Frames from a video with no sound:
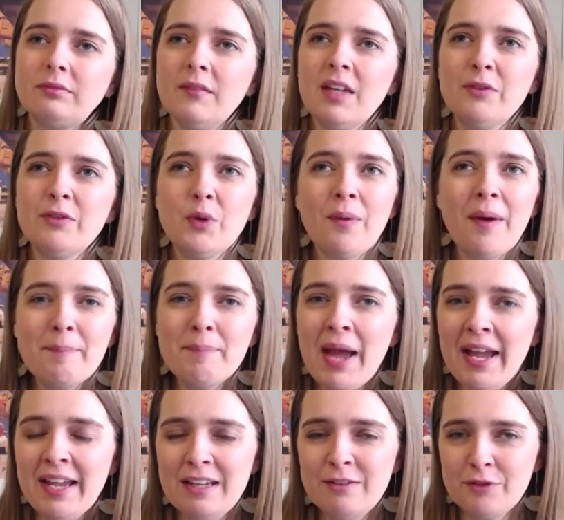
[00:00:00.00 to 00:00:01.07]
If you are
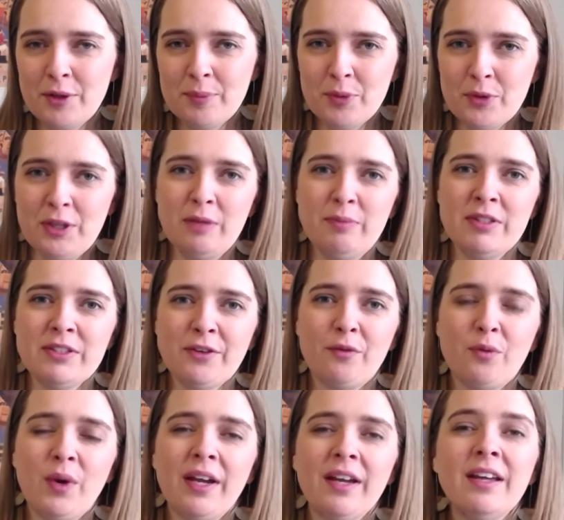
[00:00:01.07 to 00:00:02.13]
paying for a bookkeeping
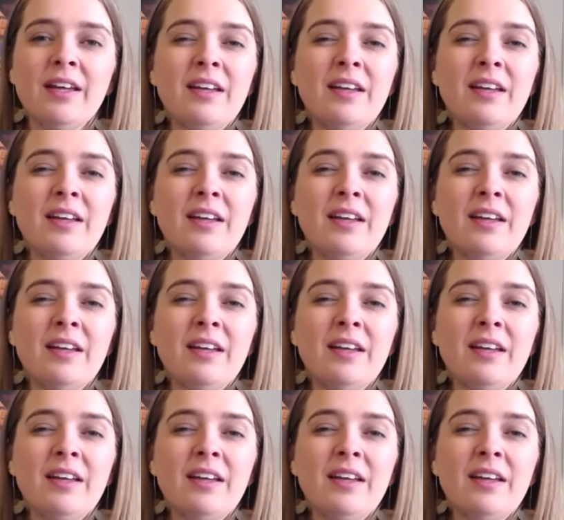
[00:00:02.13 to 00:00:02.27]
software,